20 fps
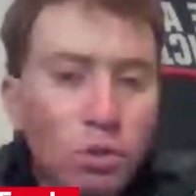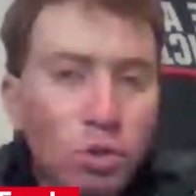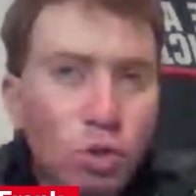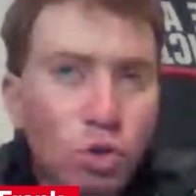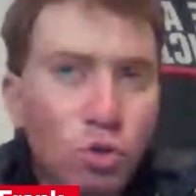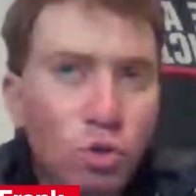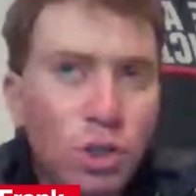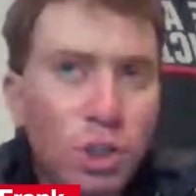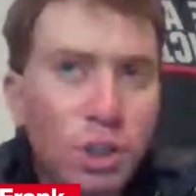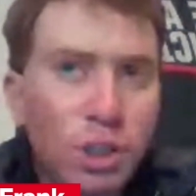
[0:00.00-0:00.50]

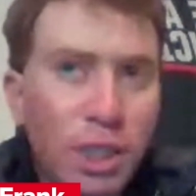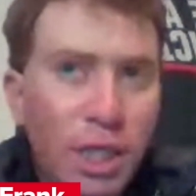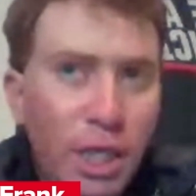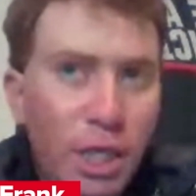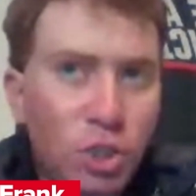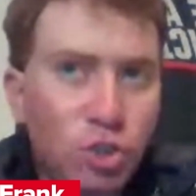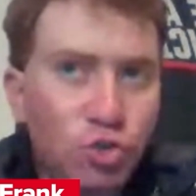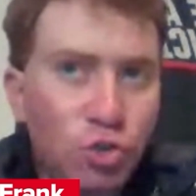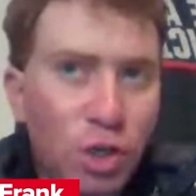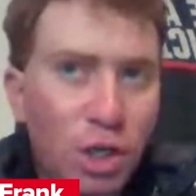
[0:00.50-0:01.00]
Luke
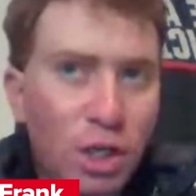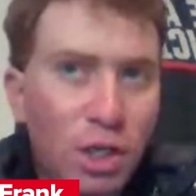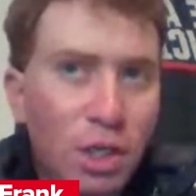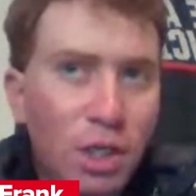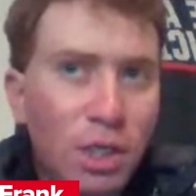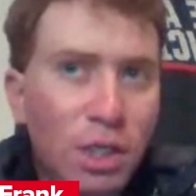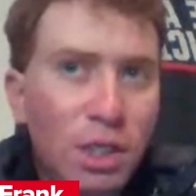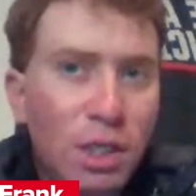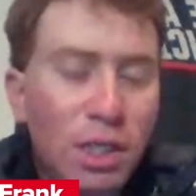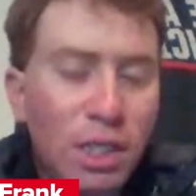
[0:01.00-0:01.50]
Kandra
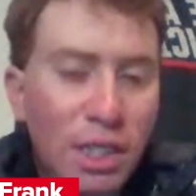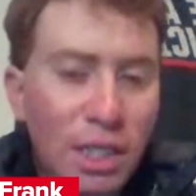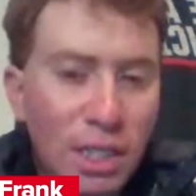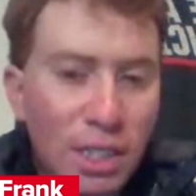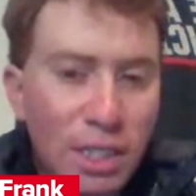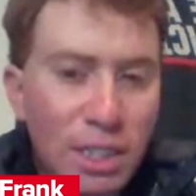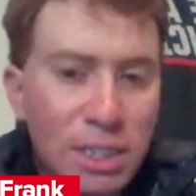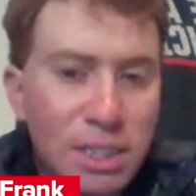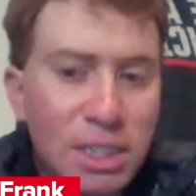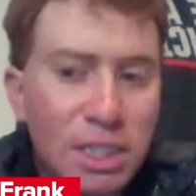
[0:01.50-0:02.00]

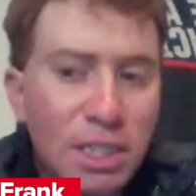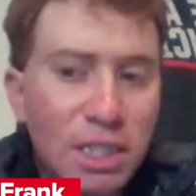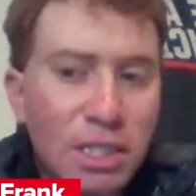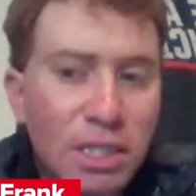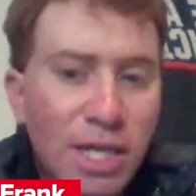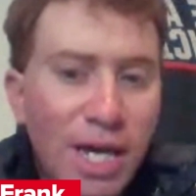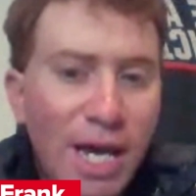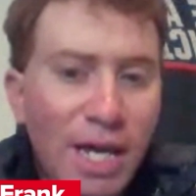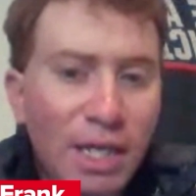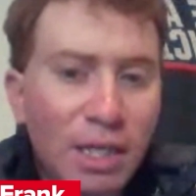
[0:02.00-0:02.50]
is
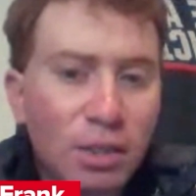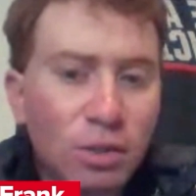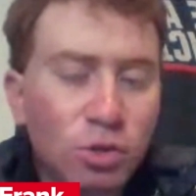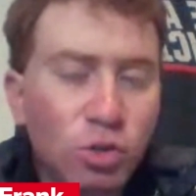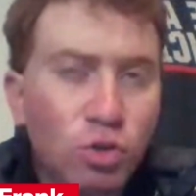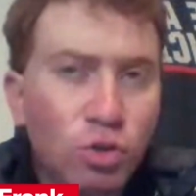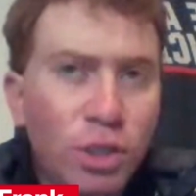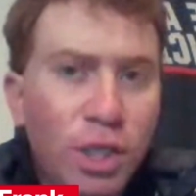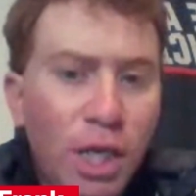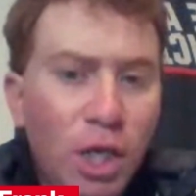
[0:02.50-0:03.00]
that.
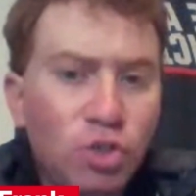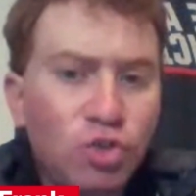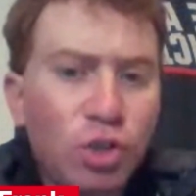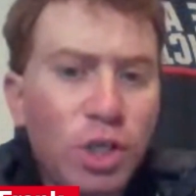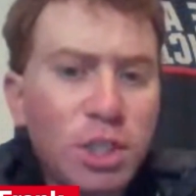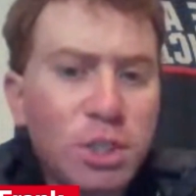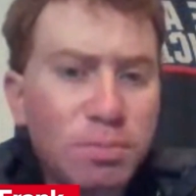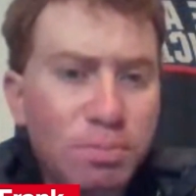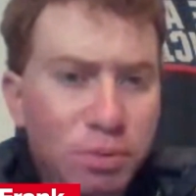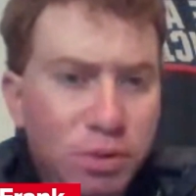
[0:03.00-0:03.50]
Luke
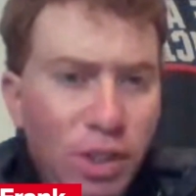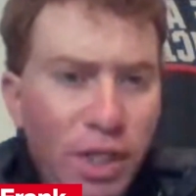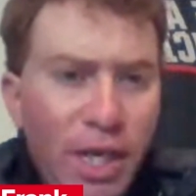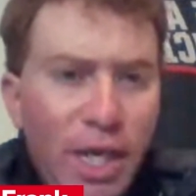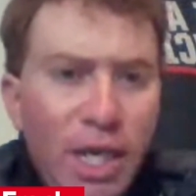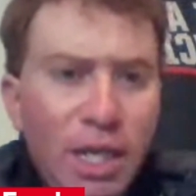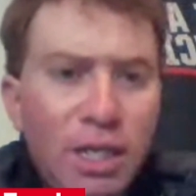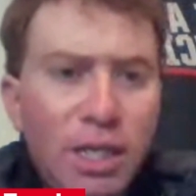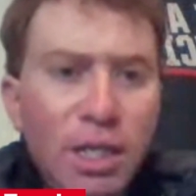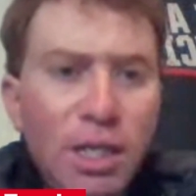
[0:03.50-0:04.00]
Kandra has
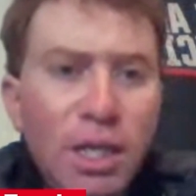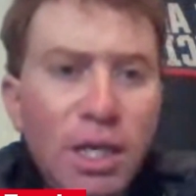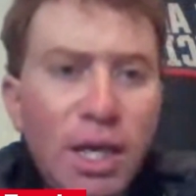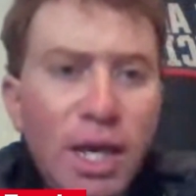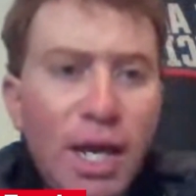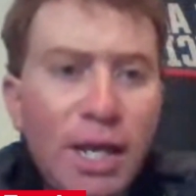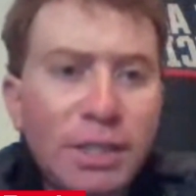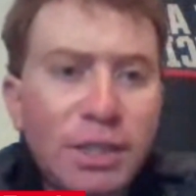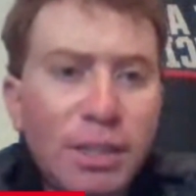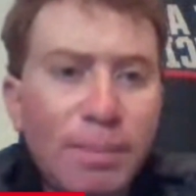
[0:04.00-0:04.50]
played
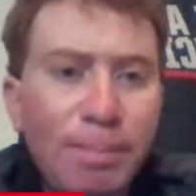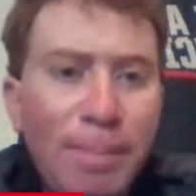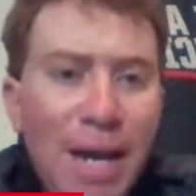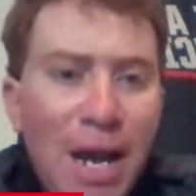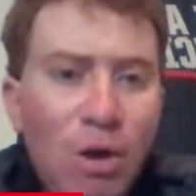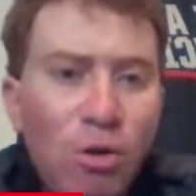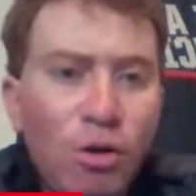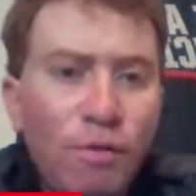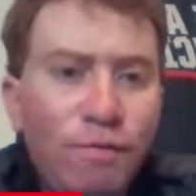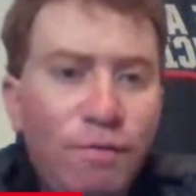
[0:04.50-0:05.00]
at the
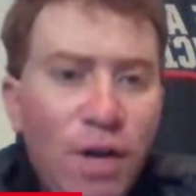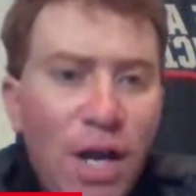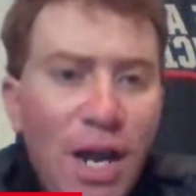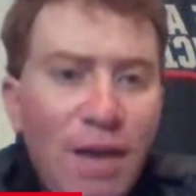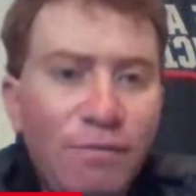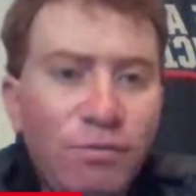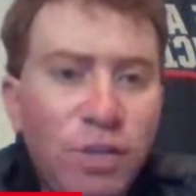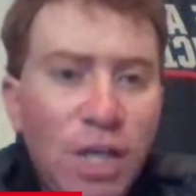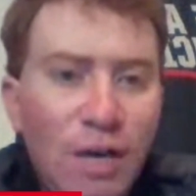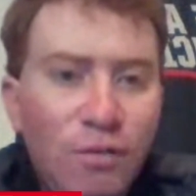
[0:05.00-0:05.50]
Power
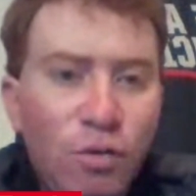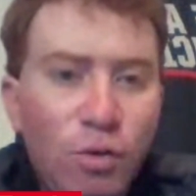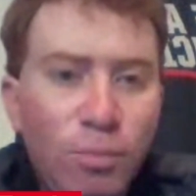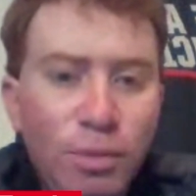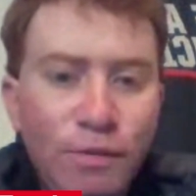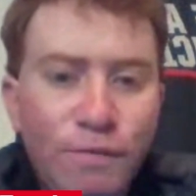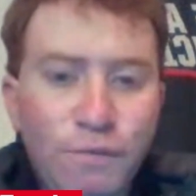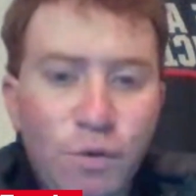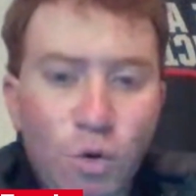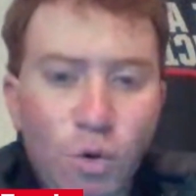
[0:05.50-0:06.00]
5
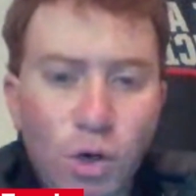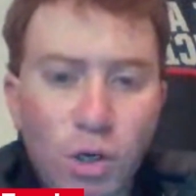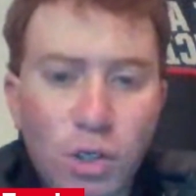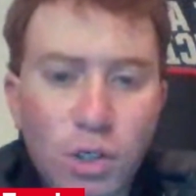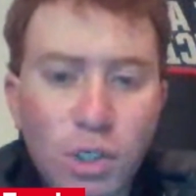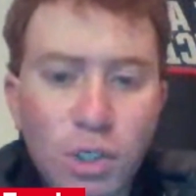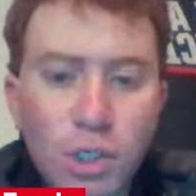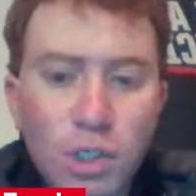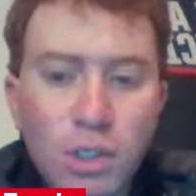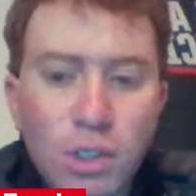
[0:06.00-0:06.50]
level
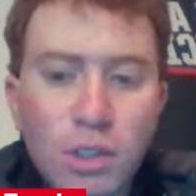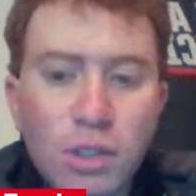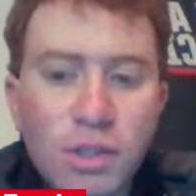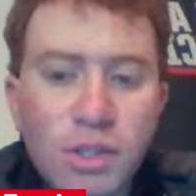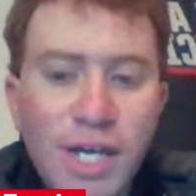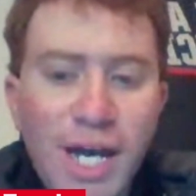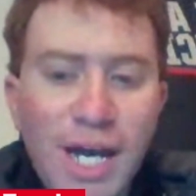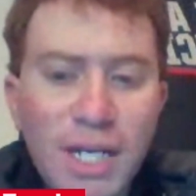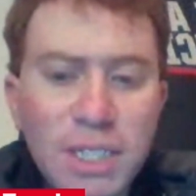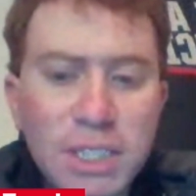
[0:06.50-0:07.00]
before.
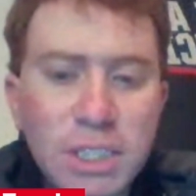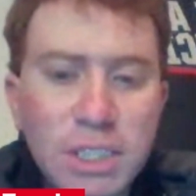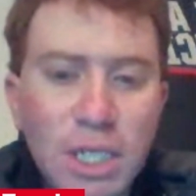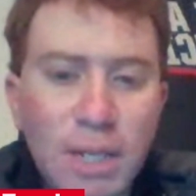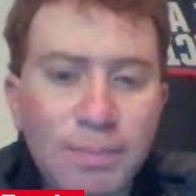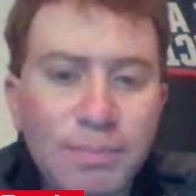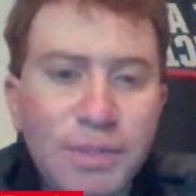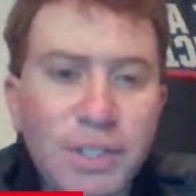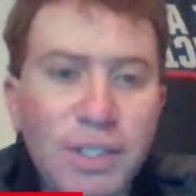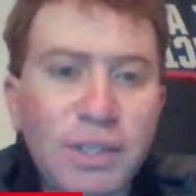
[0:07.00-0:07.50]
That is
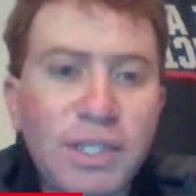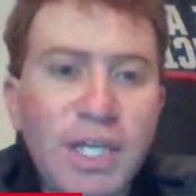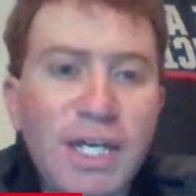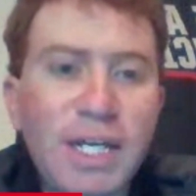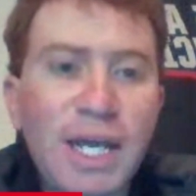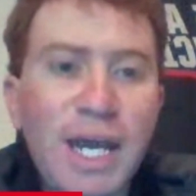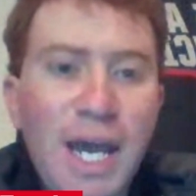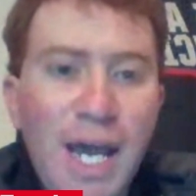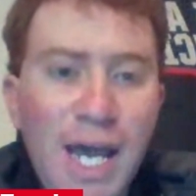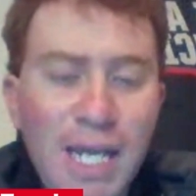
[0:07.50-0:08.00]
something
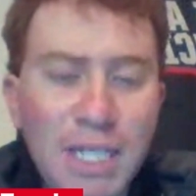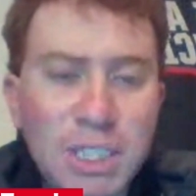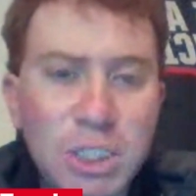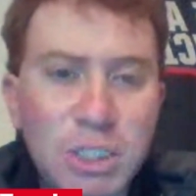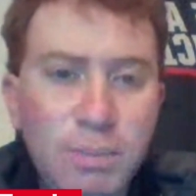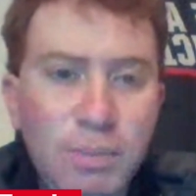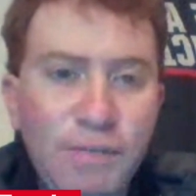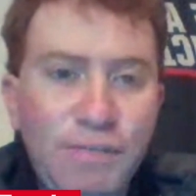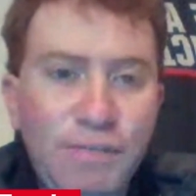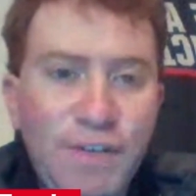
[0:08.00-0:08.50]
that
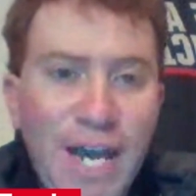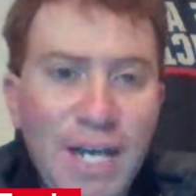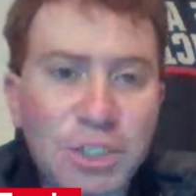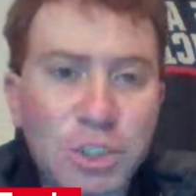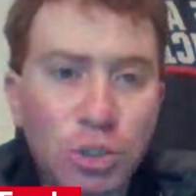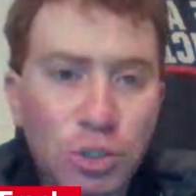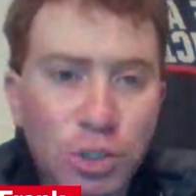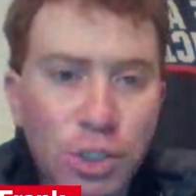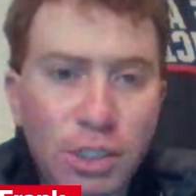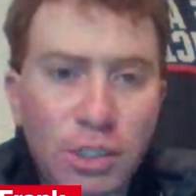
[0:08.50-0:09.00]
has to be
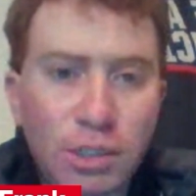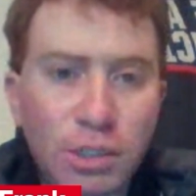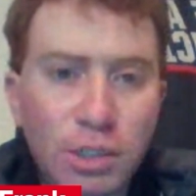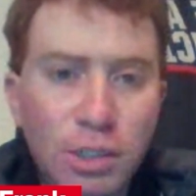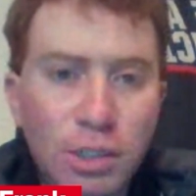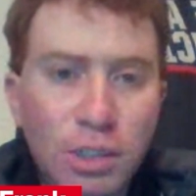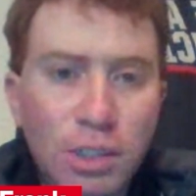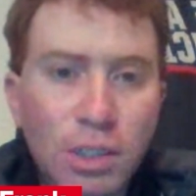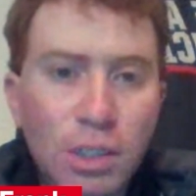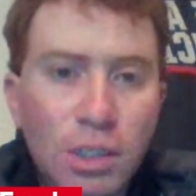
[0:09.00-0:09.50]
factored in.
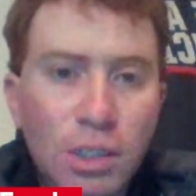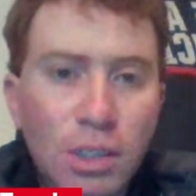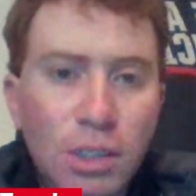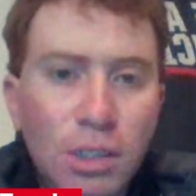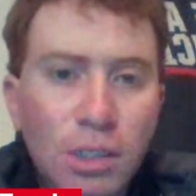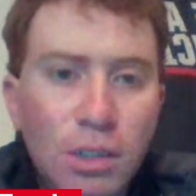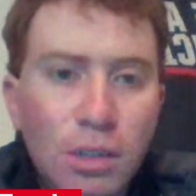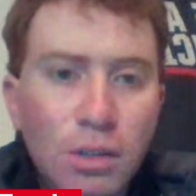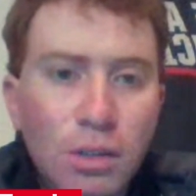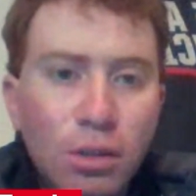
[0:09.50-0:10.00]

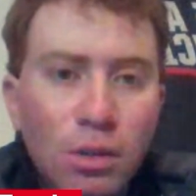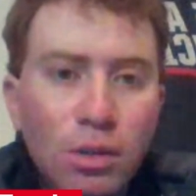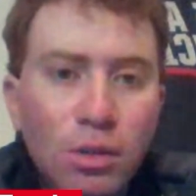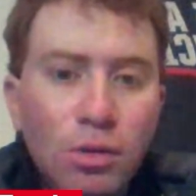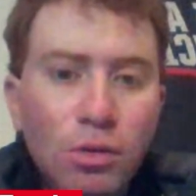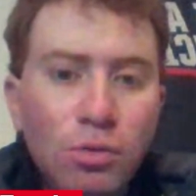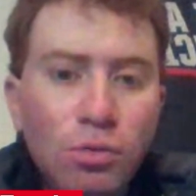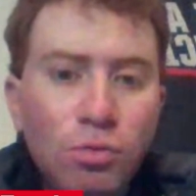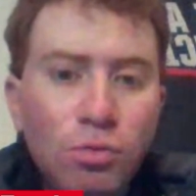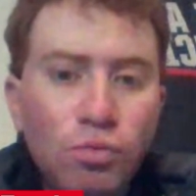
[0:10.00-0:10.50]

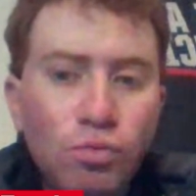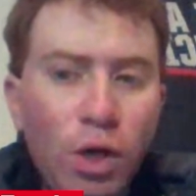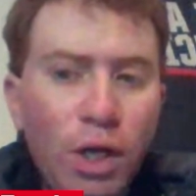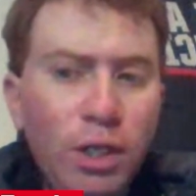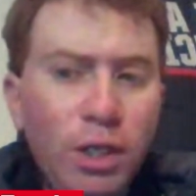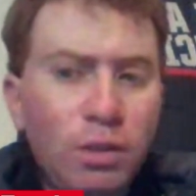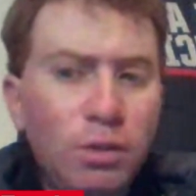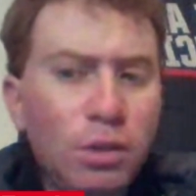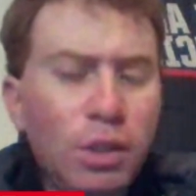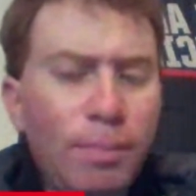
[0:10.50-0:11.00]

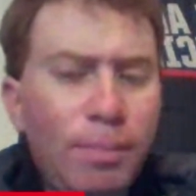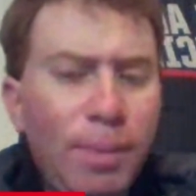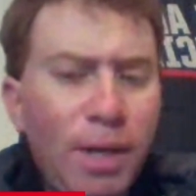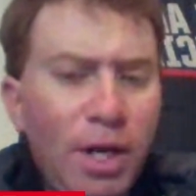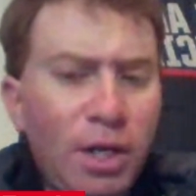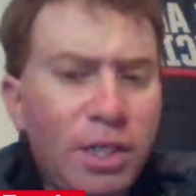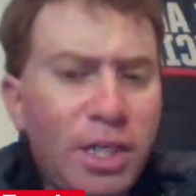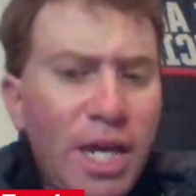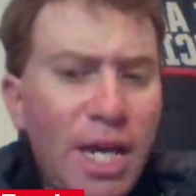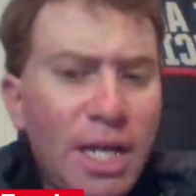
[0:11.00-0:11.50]
Right, the
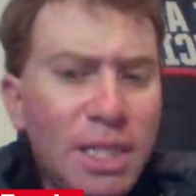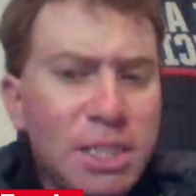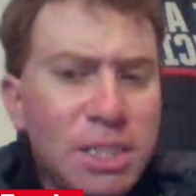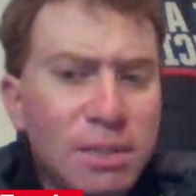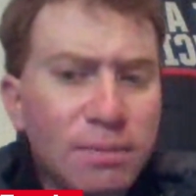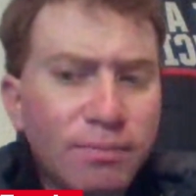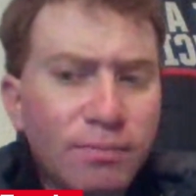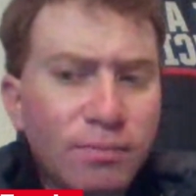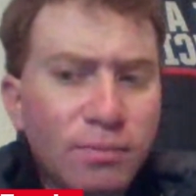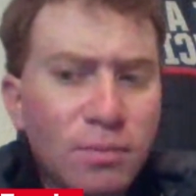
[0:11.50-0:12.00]

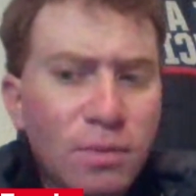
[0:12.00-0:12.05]
Bearcats